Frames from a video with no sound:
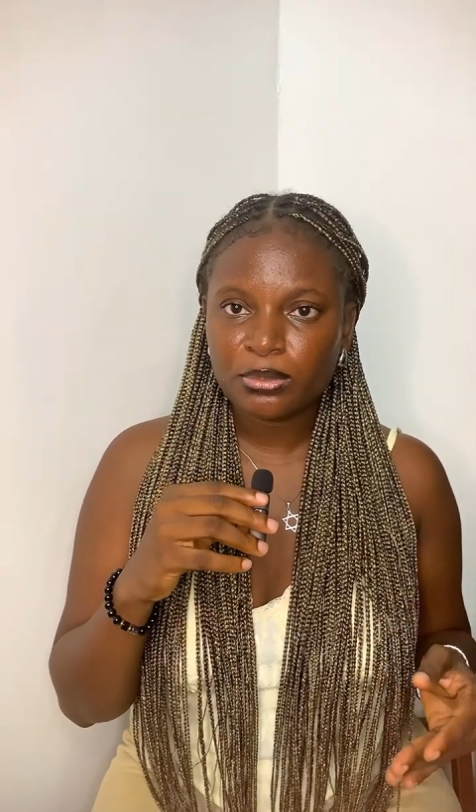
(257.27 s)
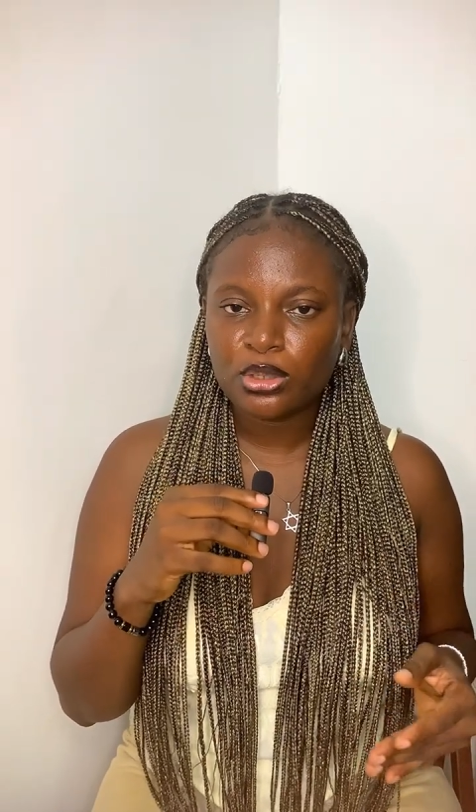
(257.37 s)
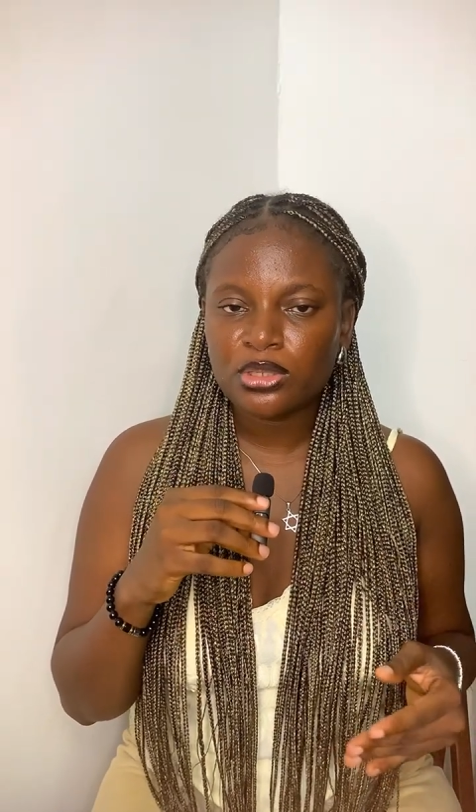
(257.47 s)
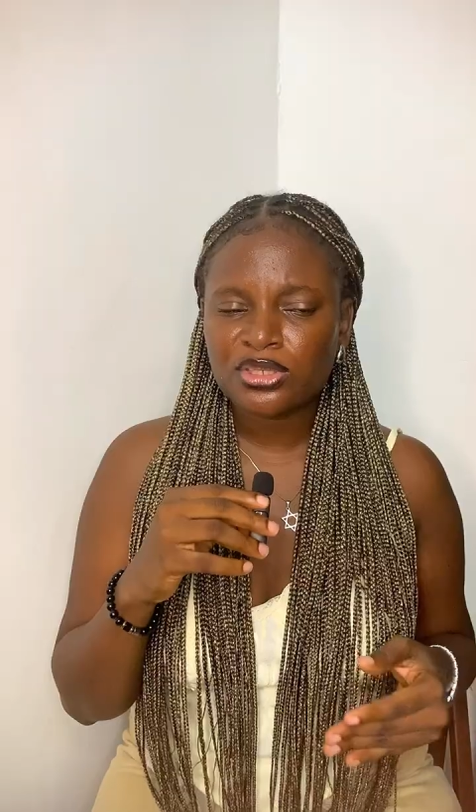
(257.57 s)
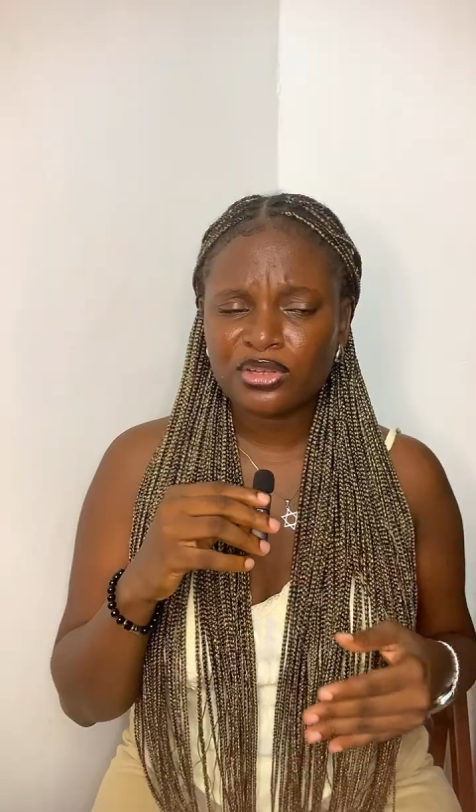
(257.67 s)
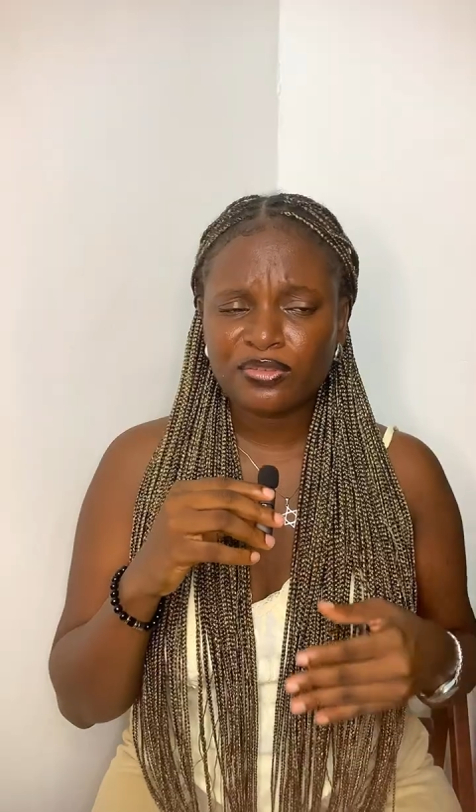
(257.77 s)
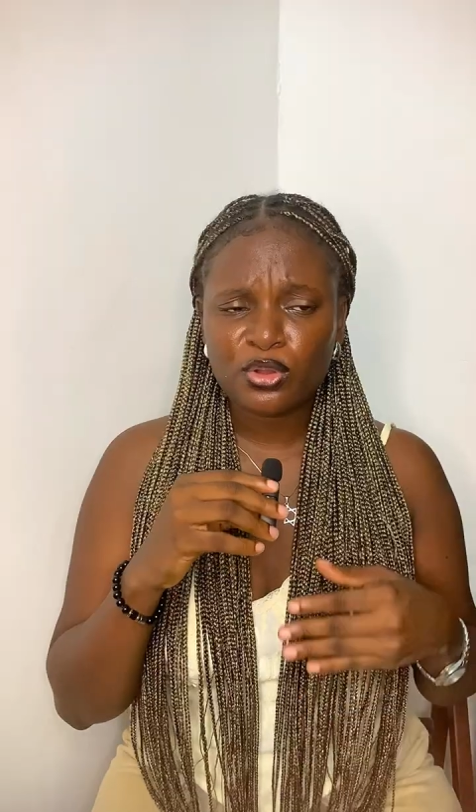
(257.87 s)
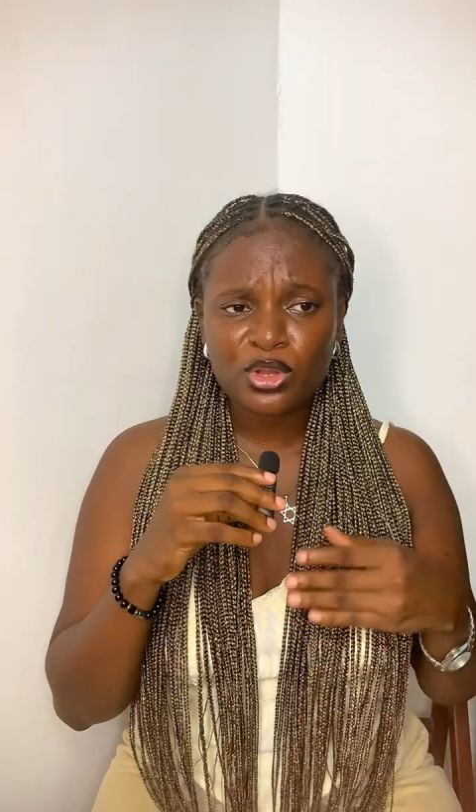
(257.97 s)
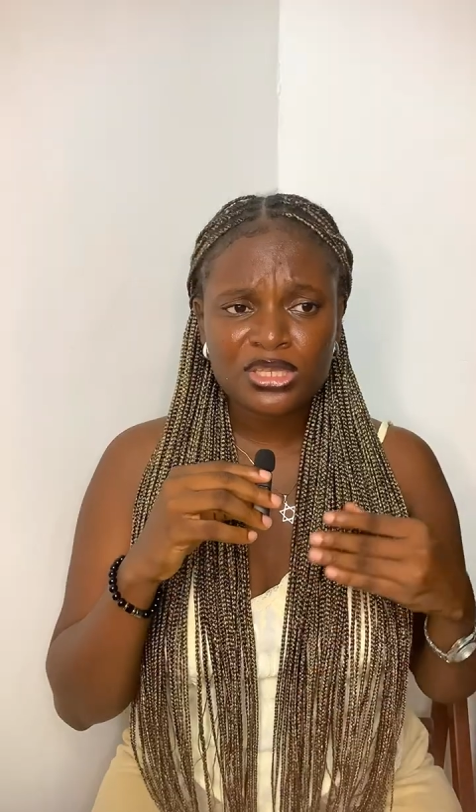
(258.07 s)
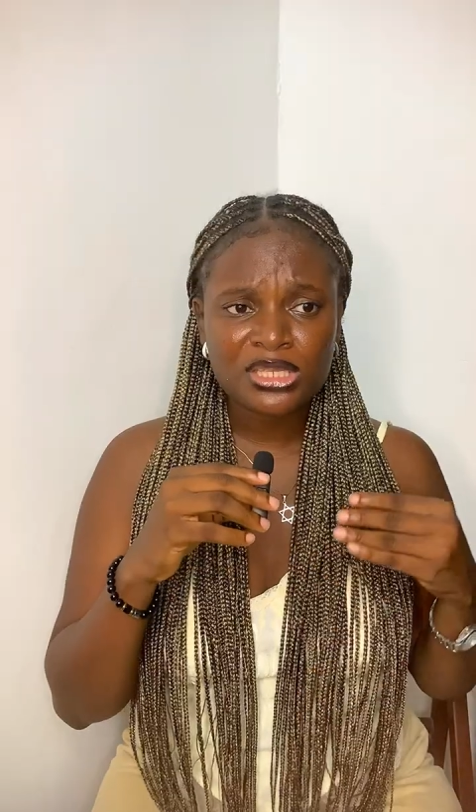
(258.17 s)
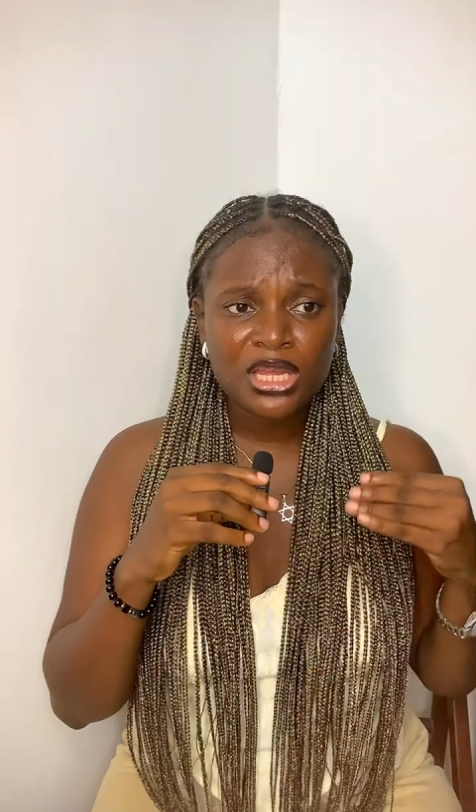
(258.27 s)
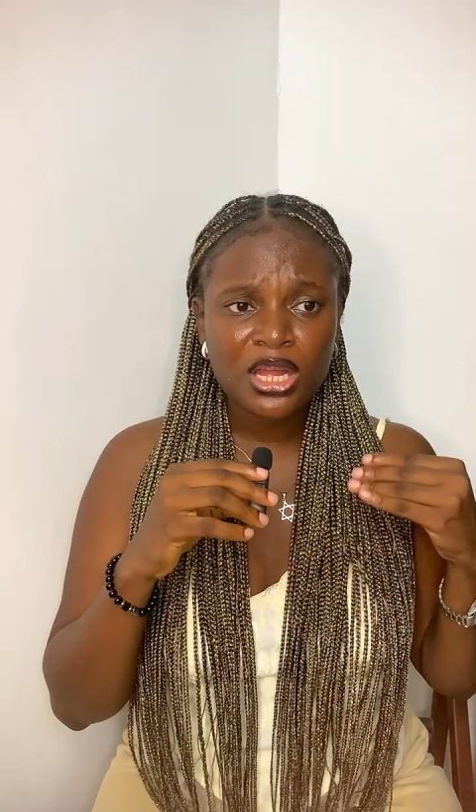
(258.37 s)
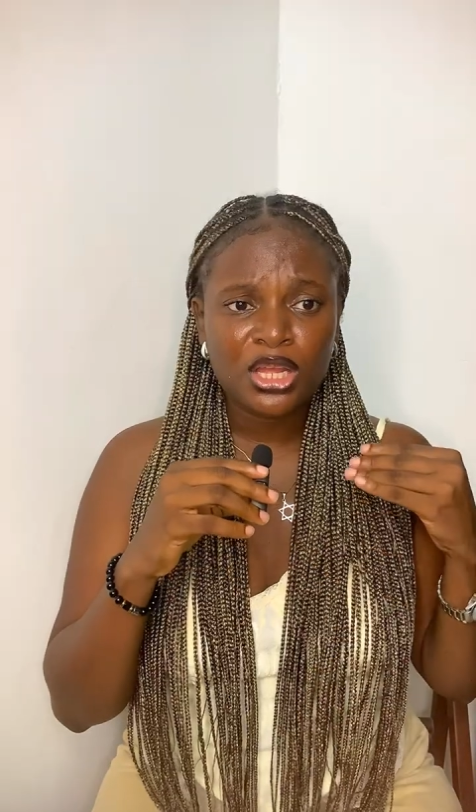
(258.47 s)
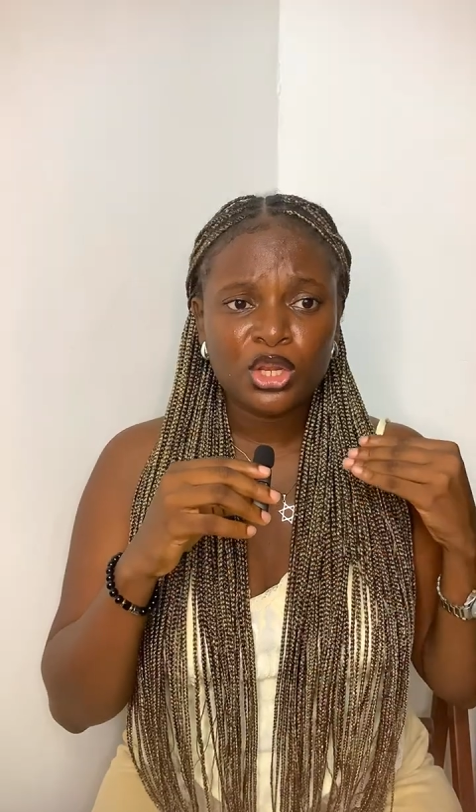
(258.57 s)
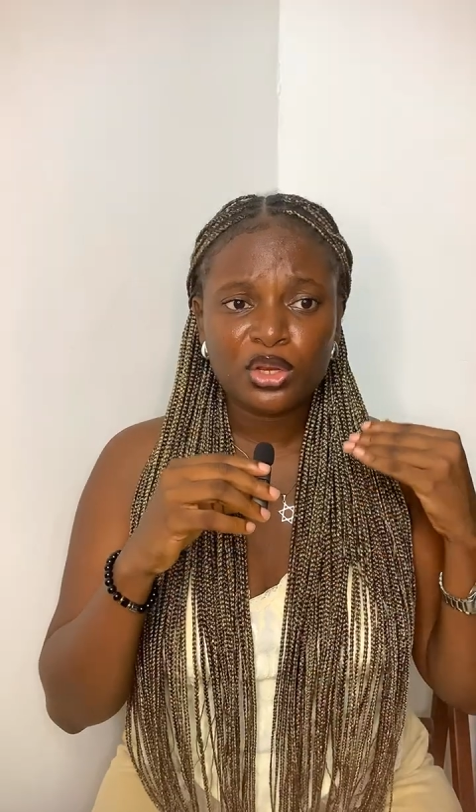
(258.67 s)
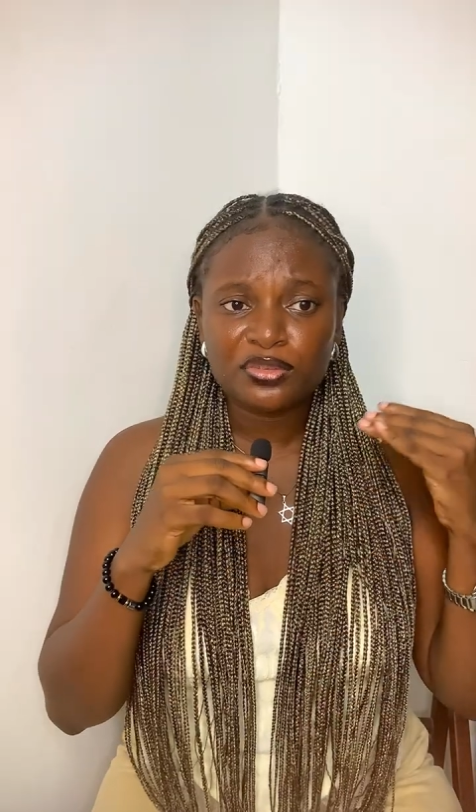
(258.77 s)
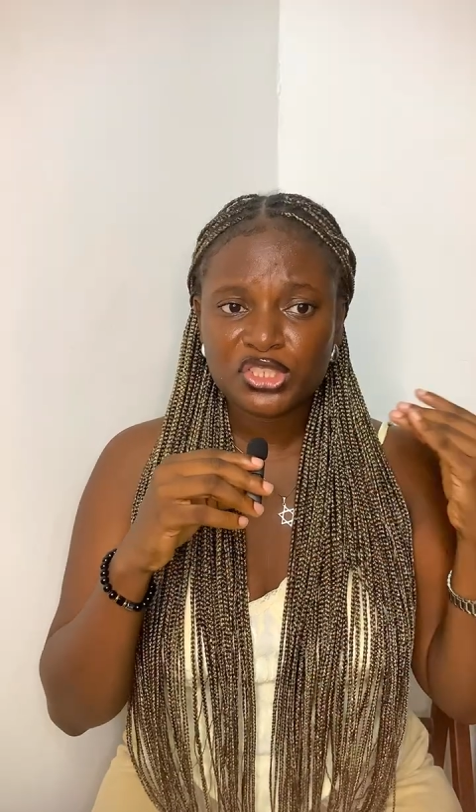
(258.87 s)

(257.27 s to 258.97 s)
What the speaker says: because of course a lot of